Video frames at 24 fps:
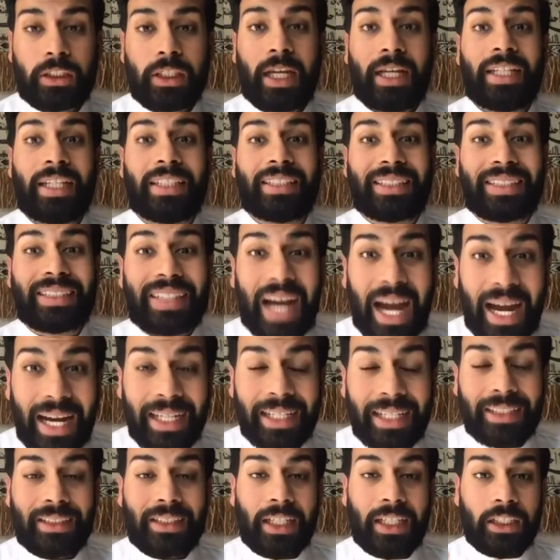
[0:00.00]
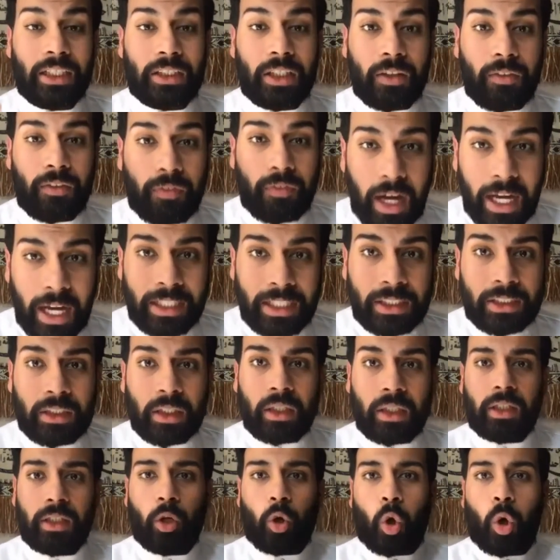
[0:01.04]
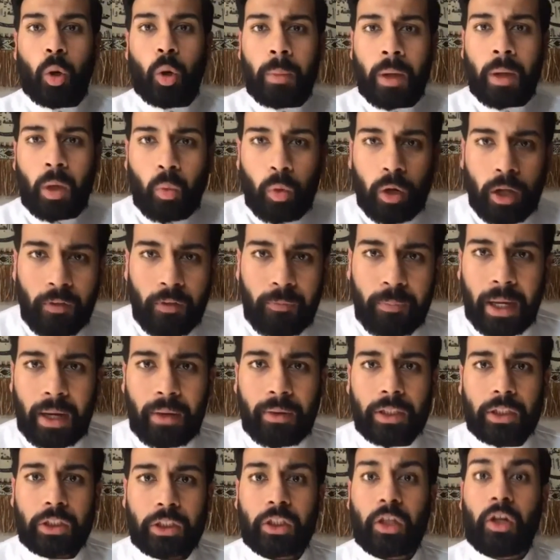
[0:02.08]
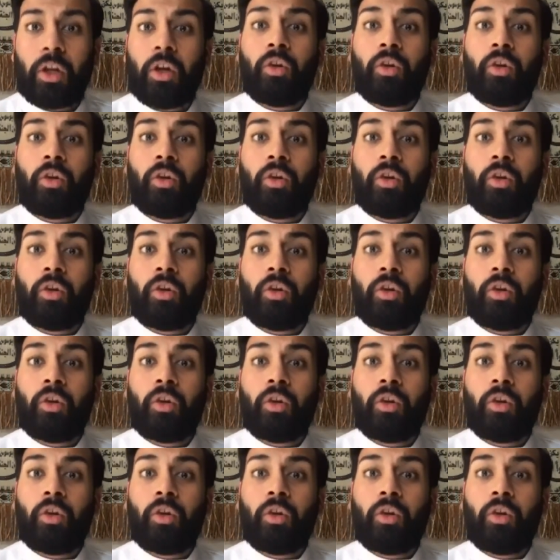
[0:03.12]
and his guidance and his advice, that Umar would have perished.